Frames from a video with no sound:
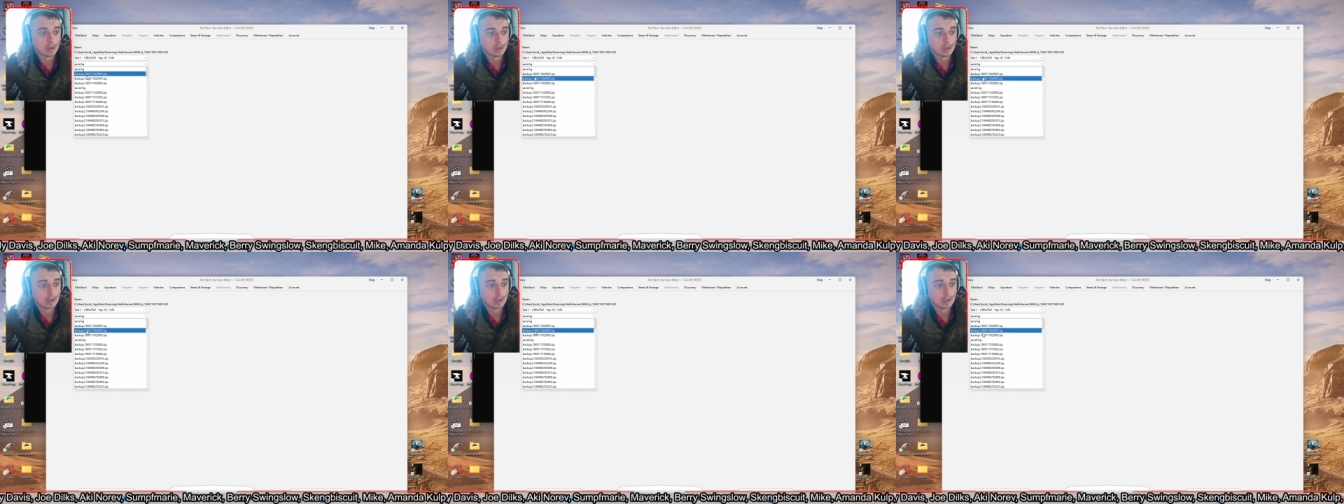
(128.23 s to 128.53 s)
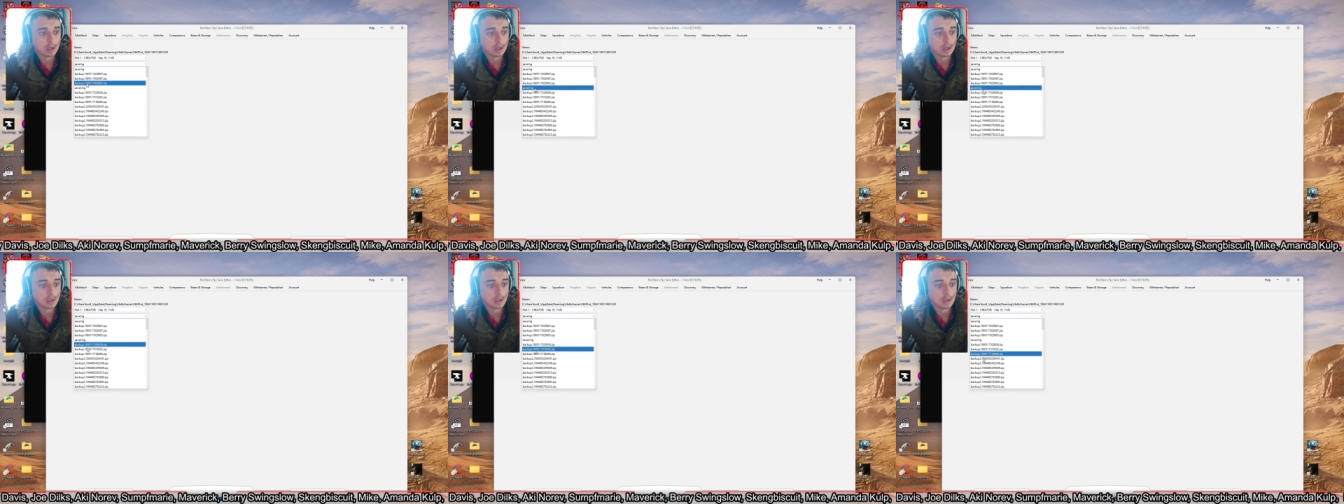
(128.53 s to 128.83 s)

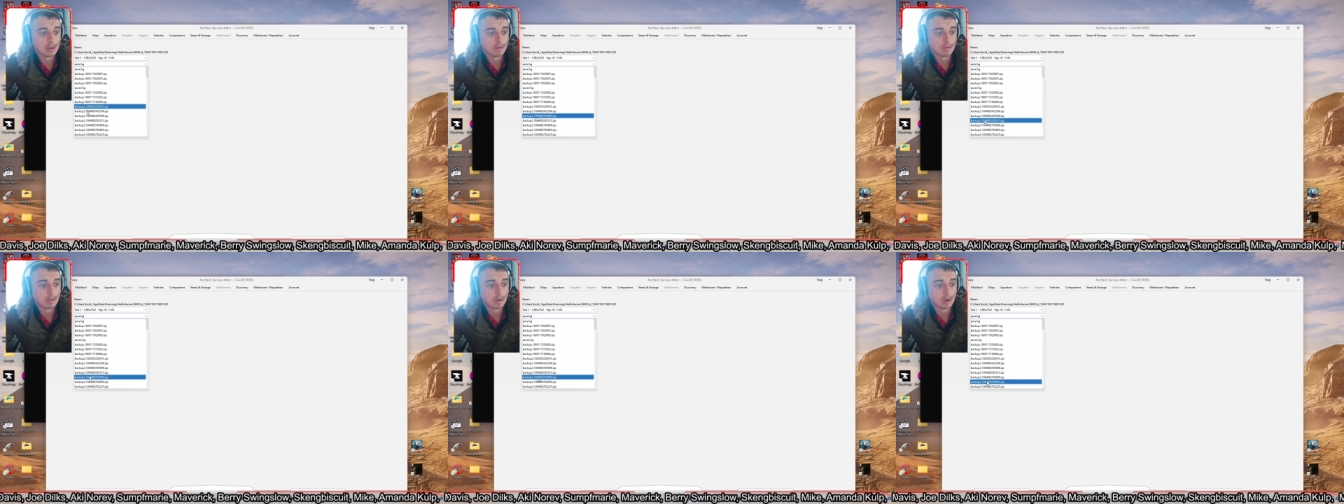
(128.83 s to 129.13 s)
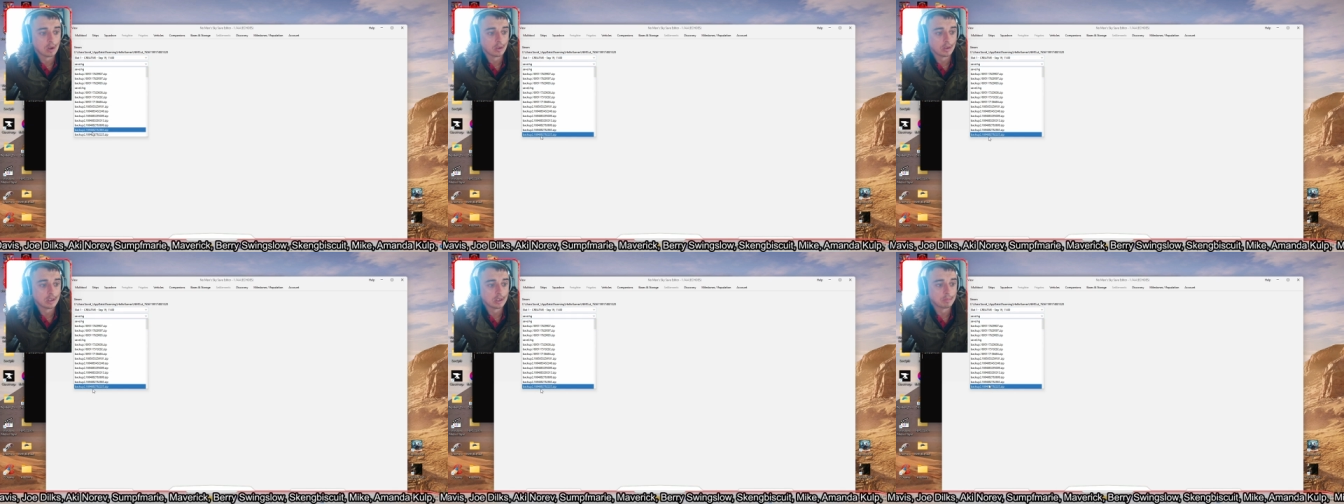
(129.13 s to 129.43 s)
Uh, you've got
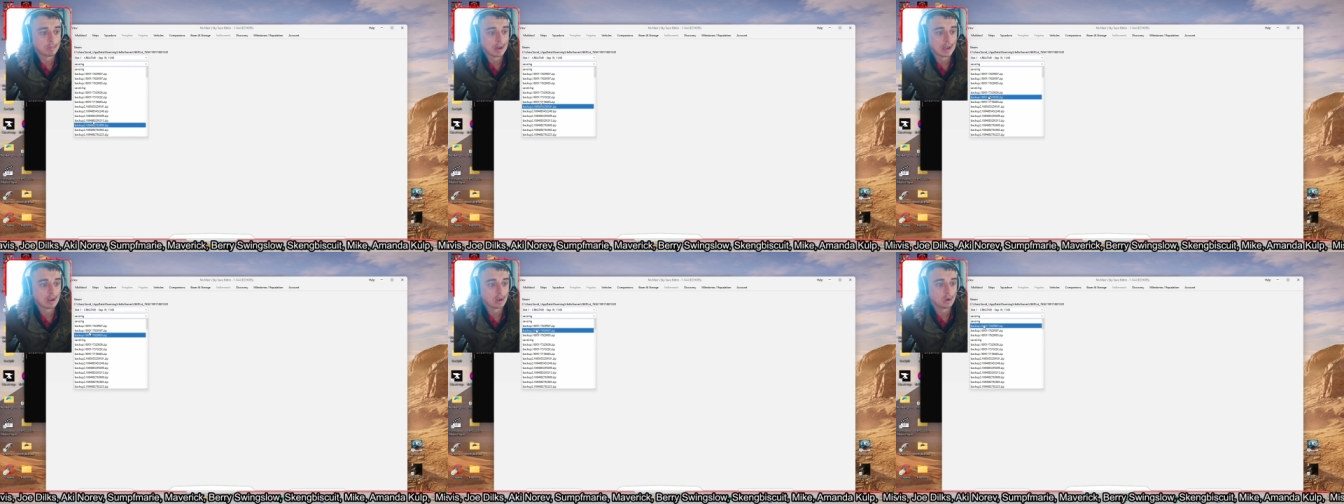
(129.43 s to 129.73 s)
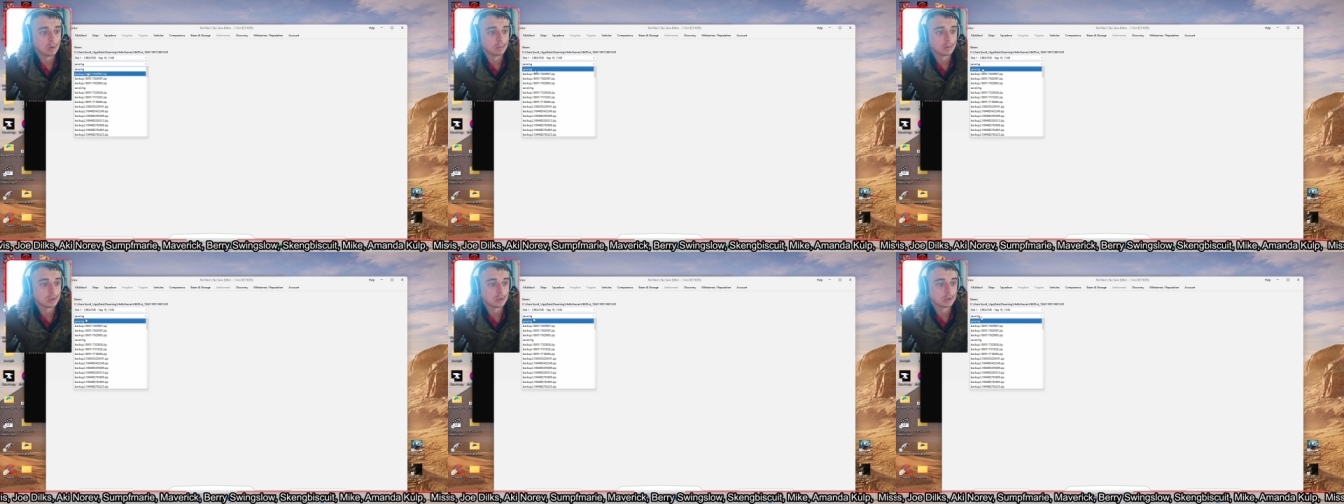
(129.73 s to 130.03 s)
all these
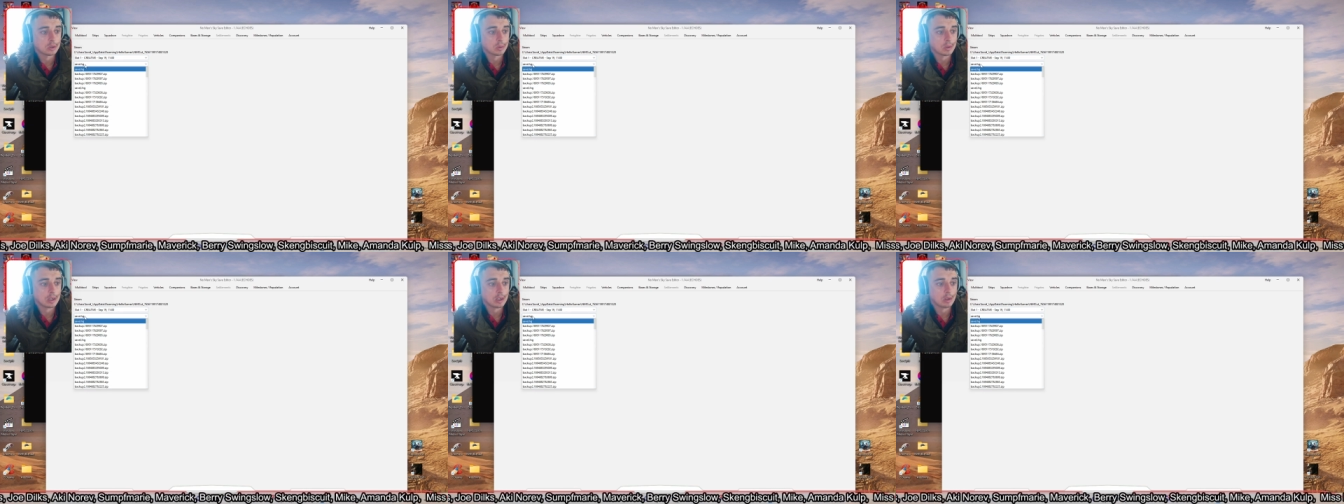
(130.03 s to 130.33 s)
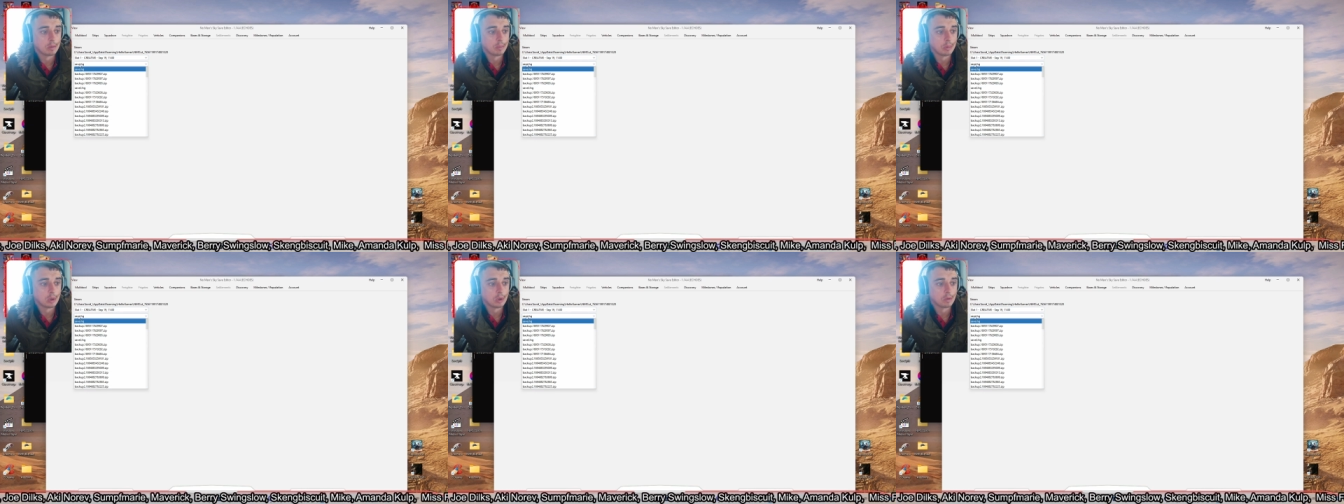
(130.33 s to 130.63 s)
backups as
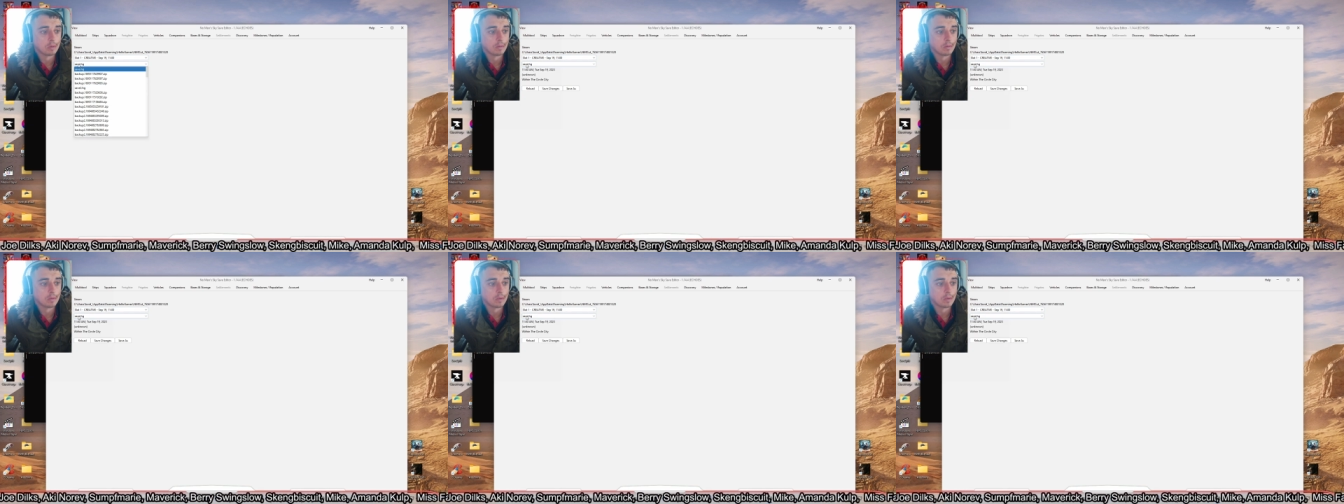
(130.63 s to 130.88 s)
well, but